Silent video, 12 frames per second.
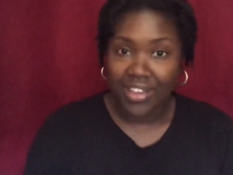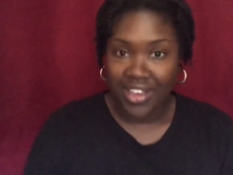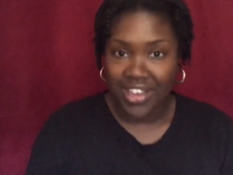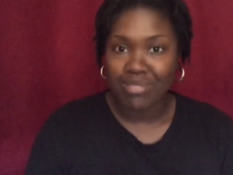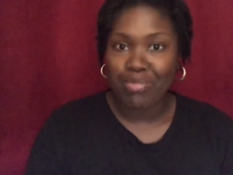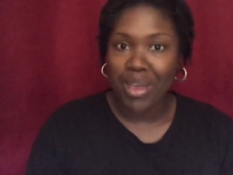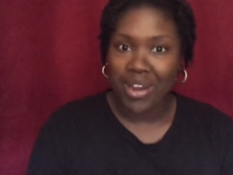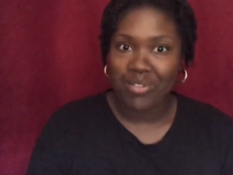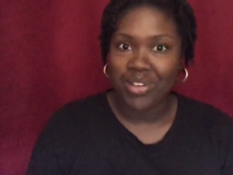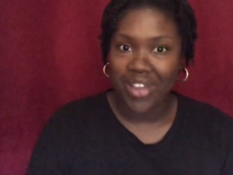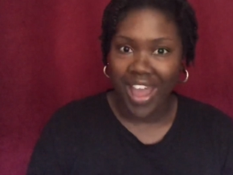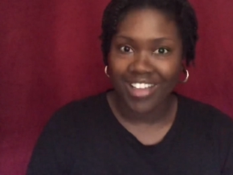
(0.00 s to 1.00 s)
gets better
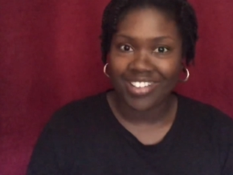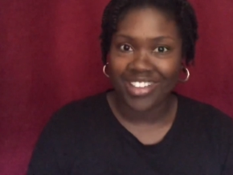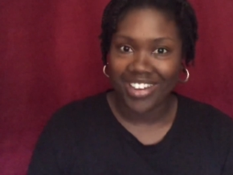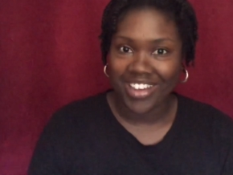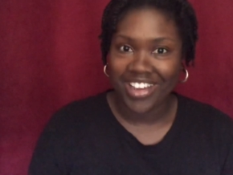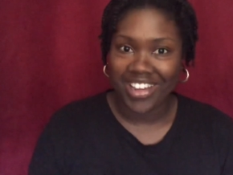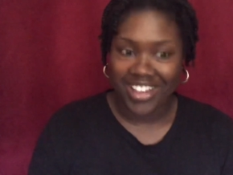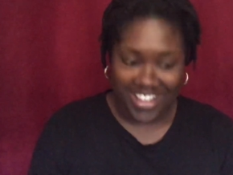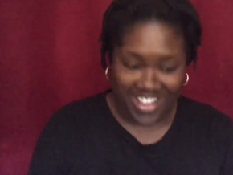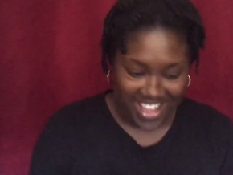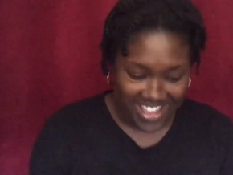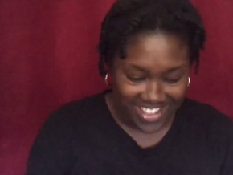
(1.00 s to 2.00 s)
when you actually need
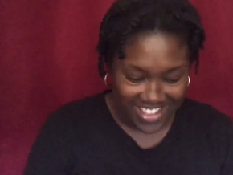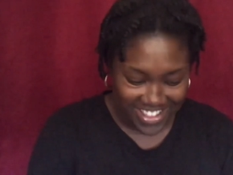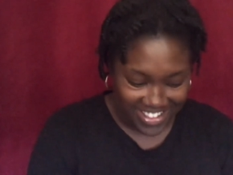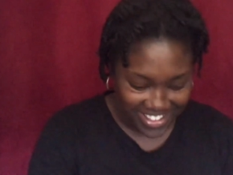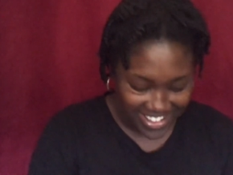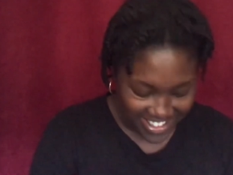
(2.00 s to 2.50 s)
it.